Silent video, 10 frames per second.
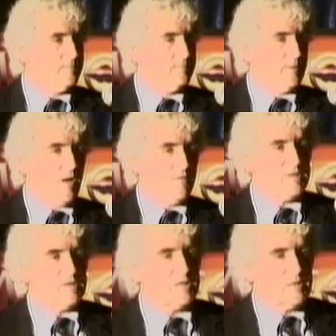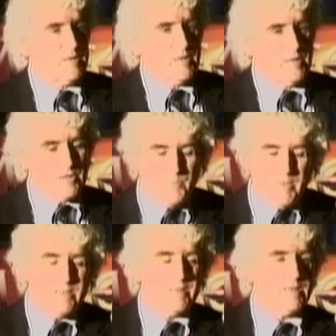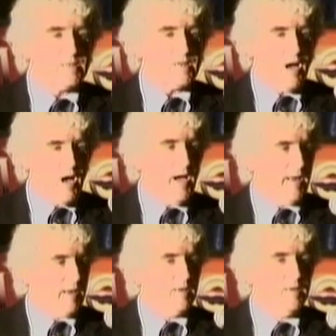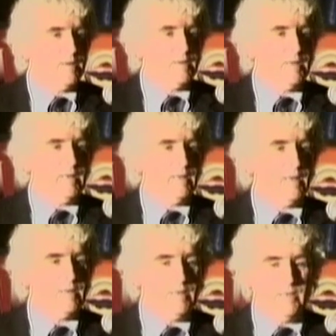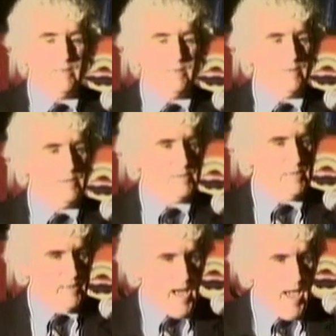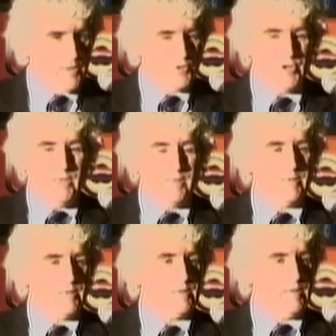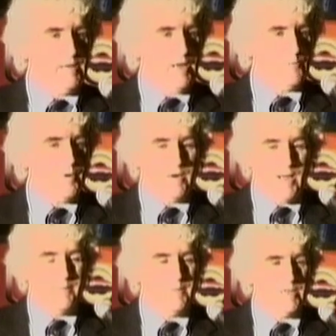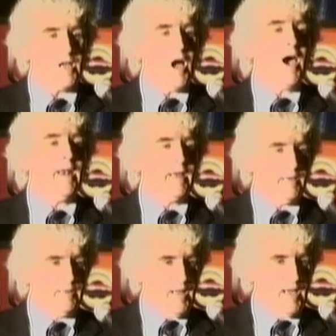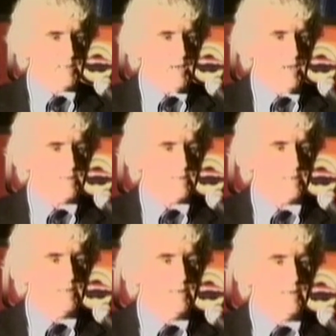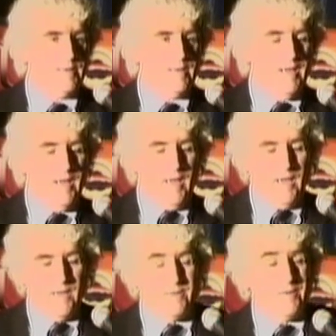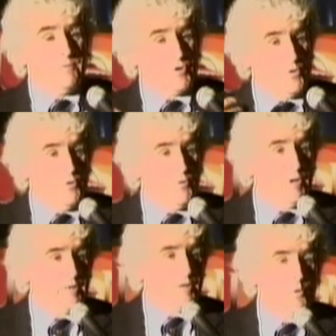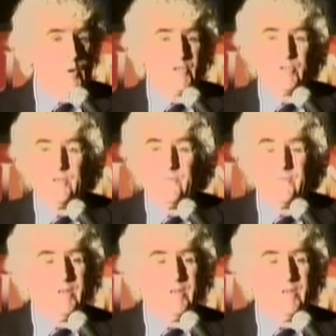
Now, this means that it's onic. The teleology in the eighth paradigm is onic in that sense. And so you get to the question of